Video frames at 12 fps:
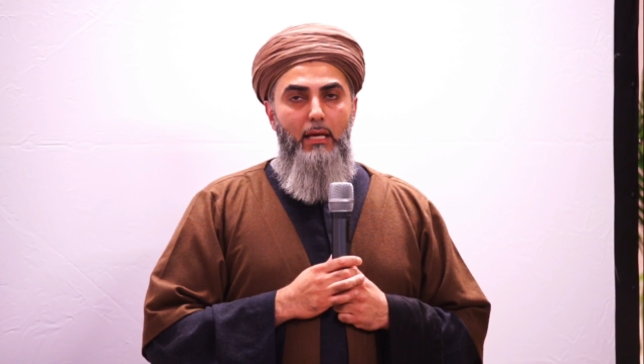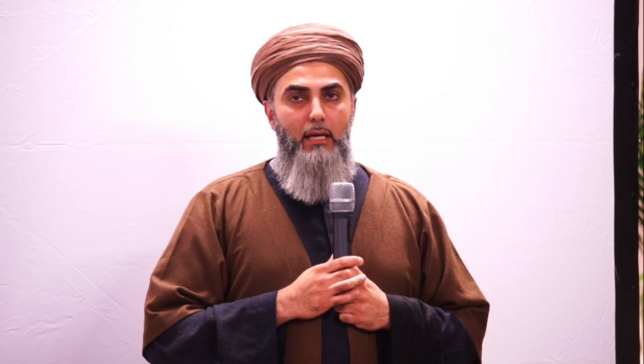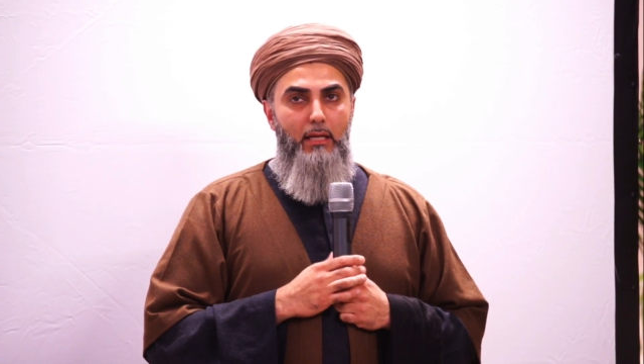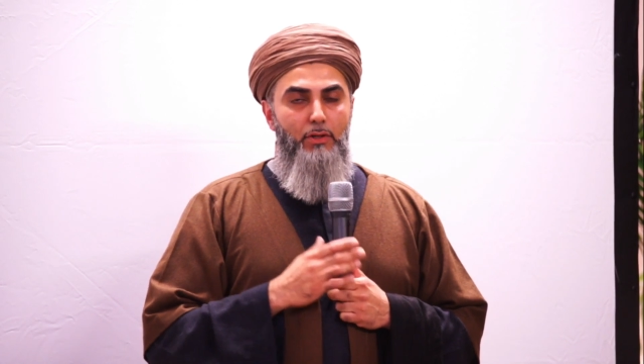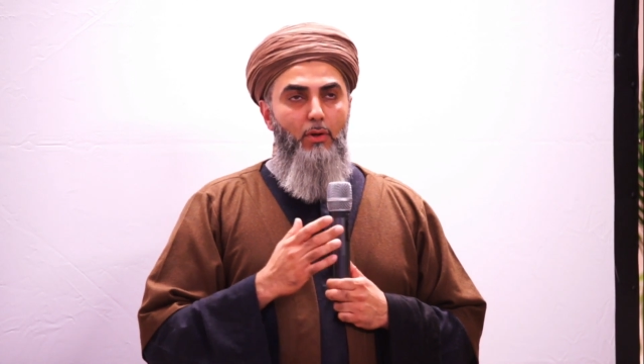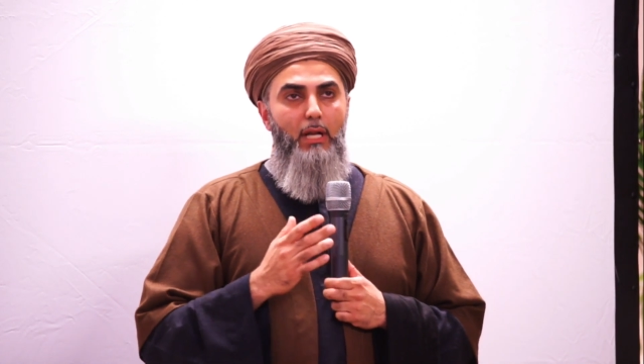
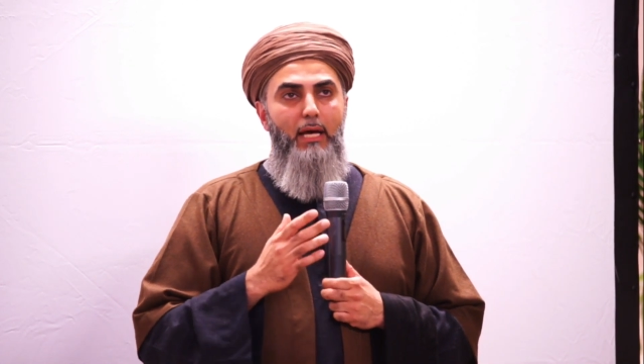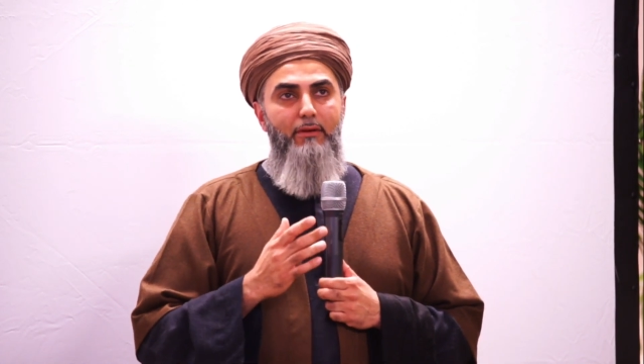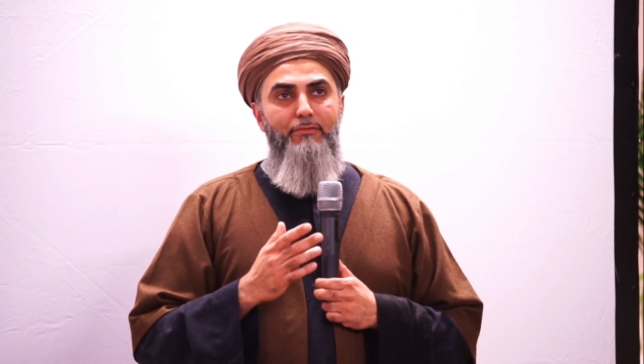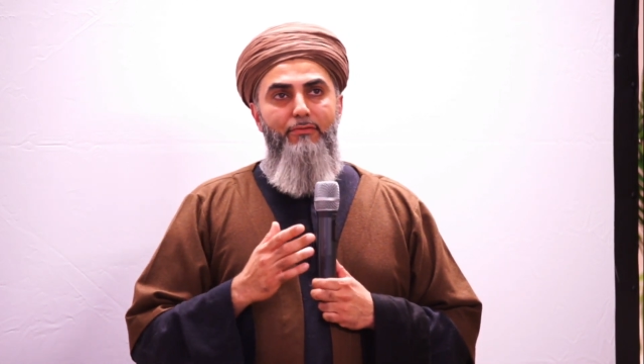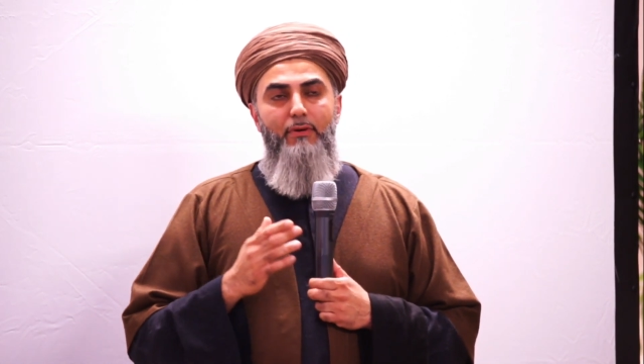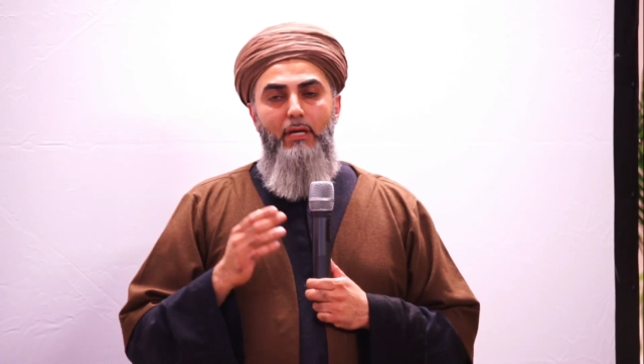in your
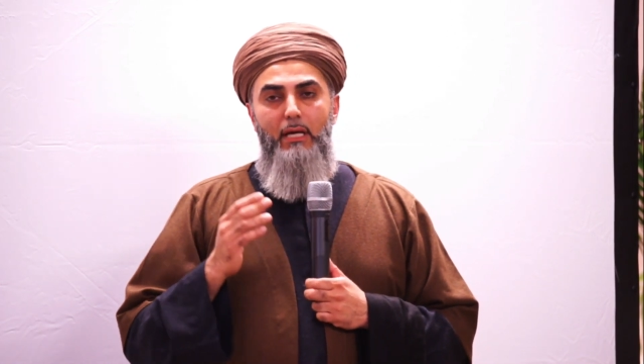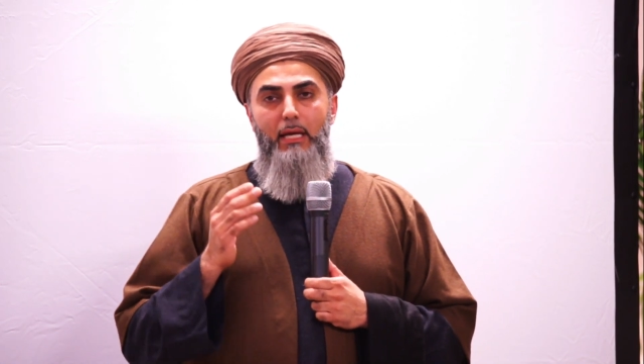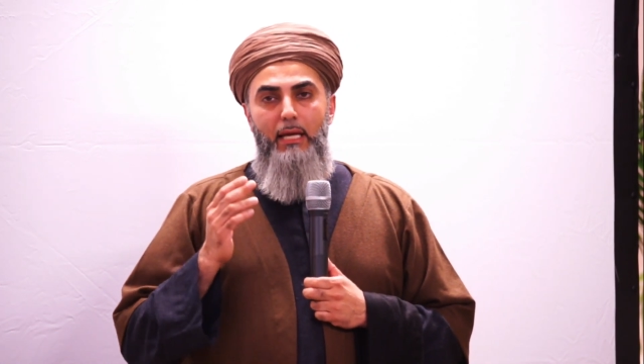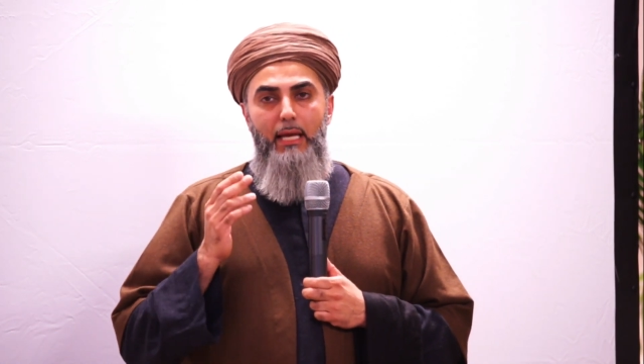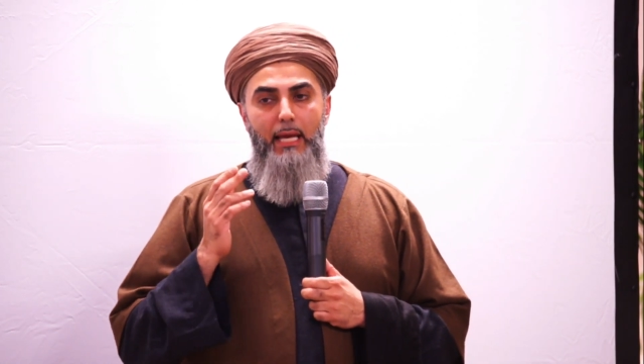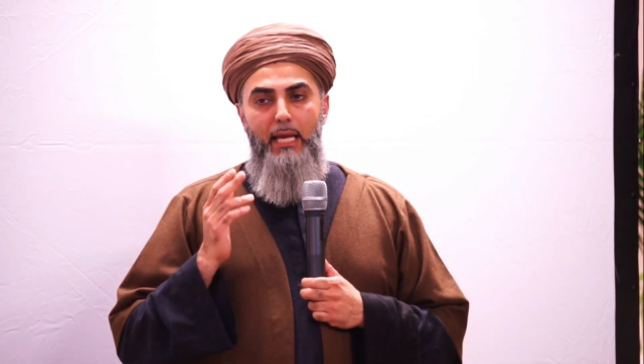life,
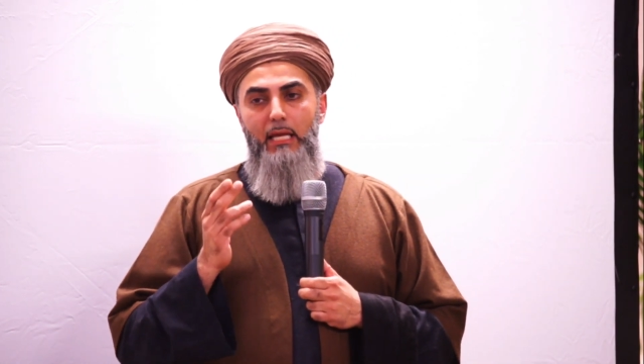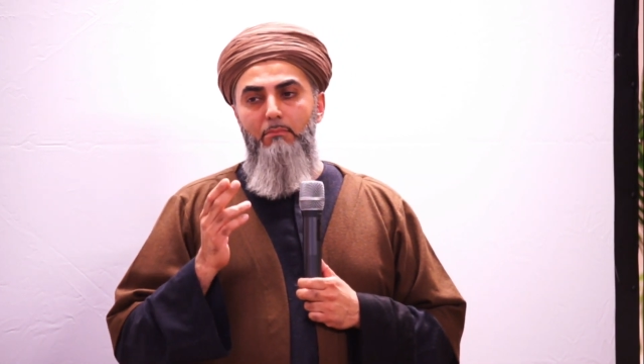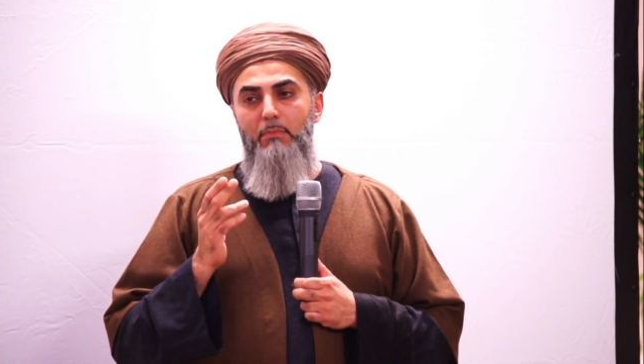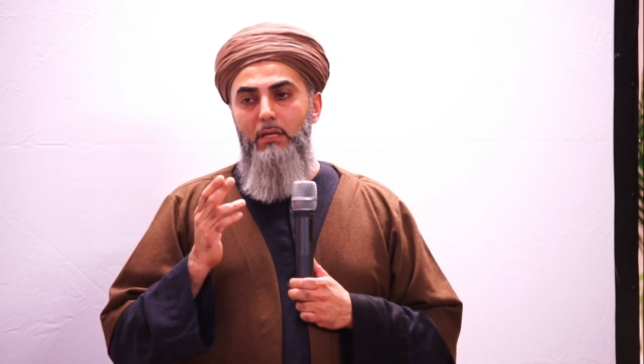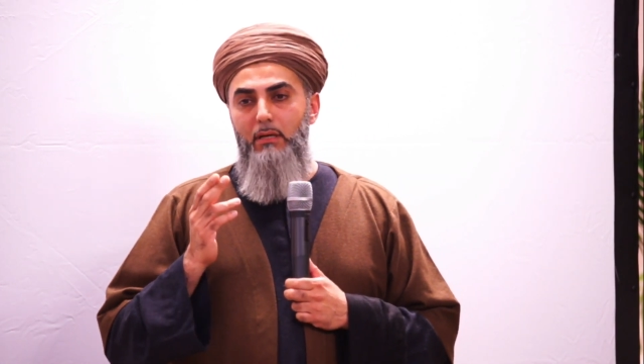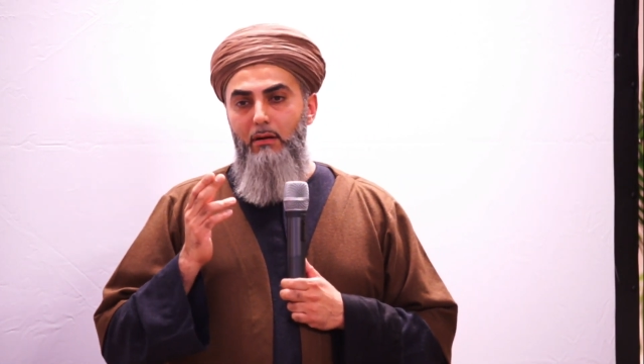
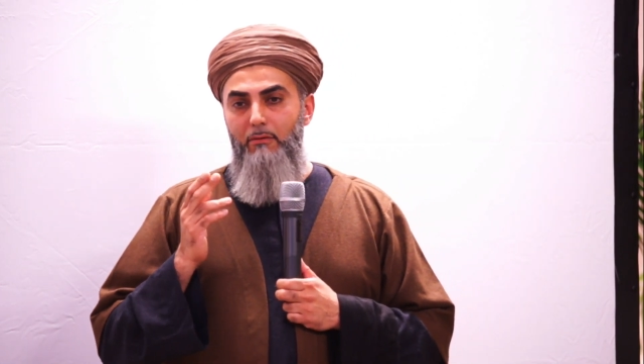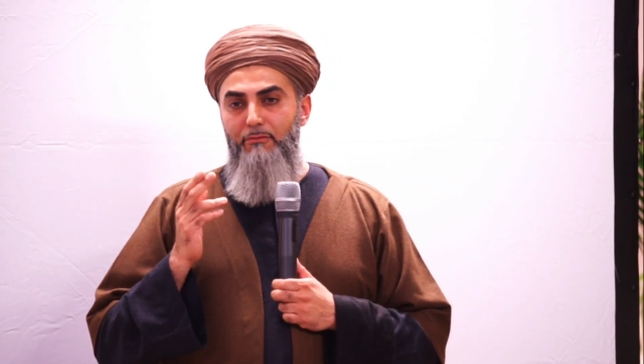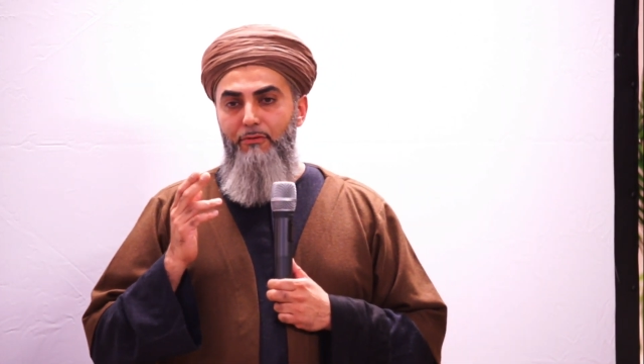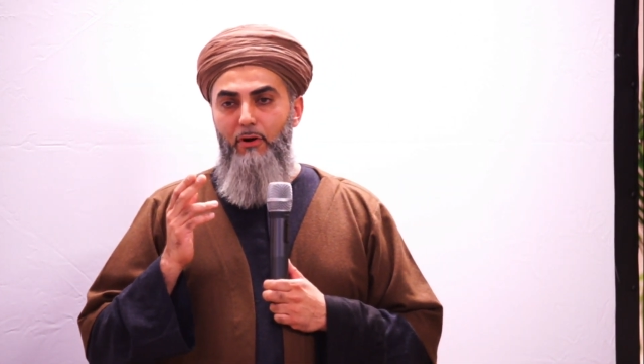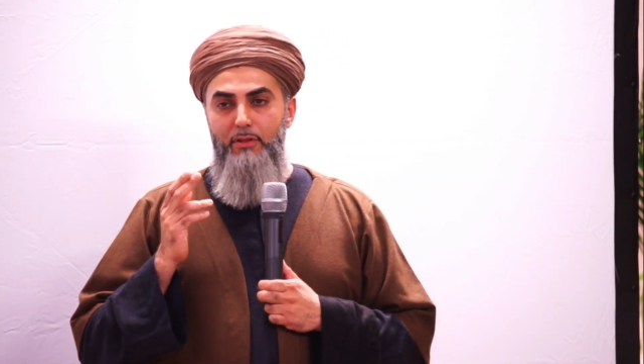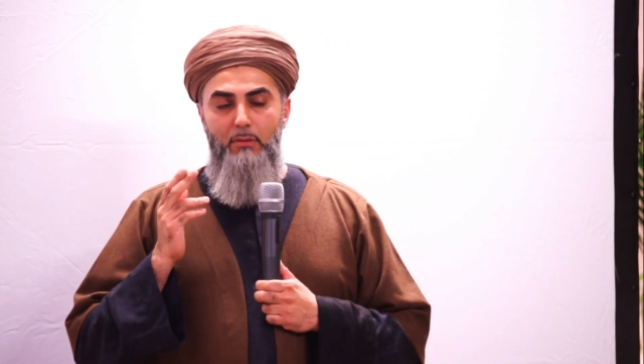aim
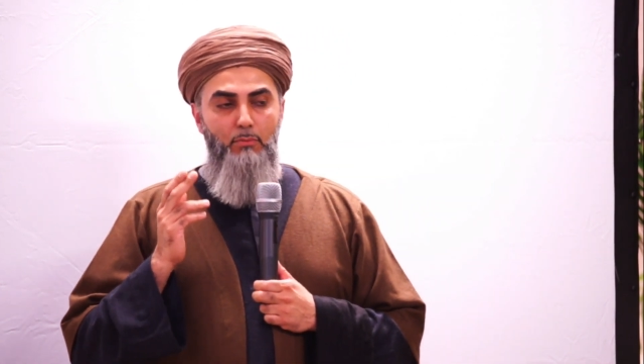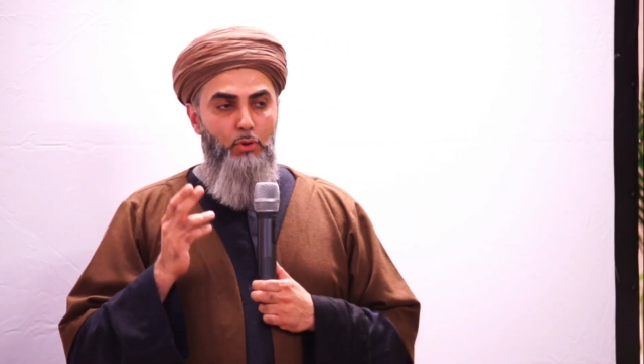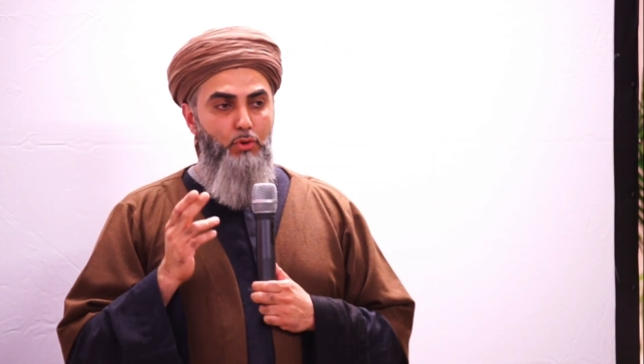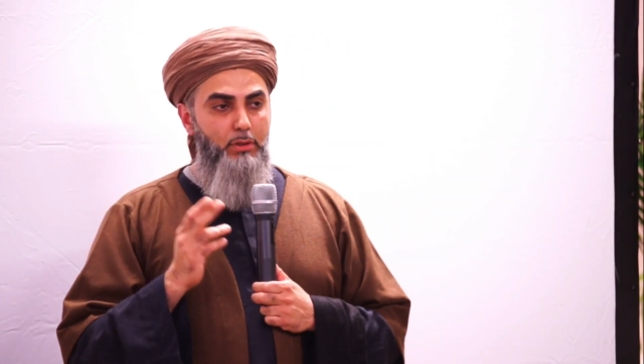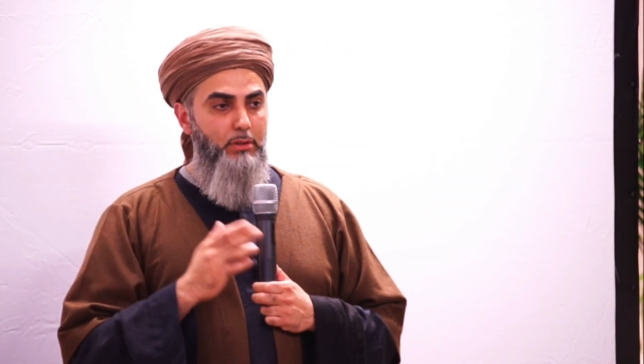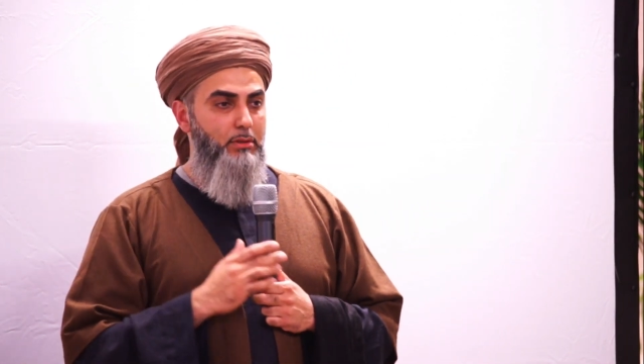for the
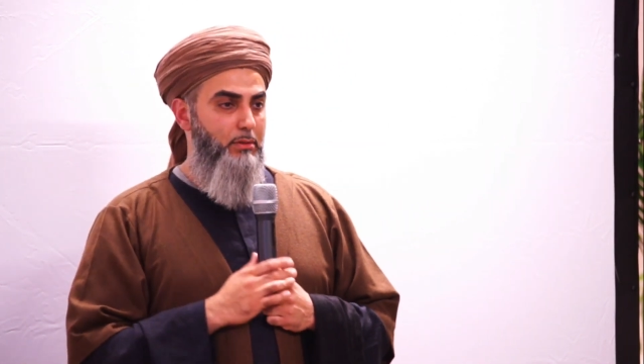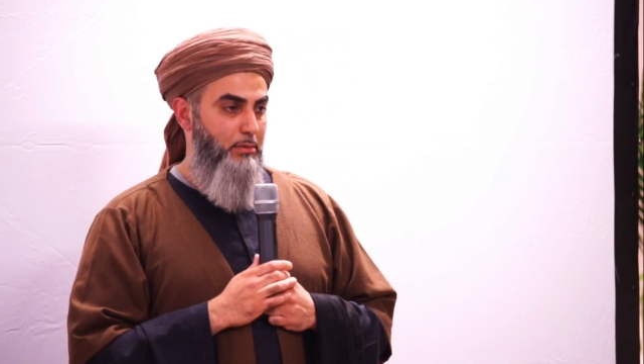moon.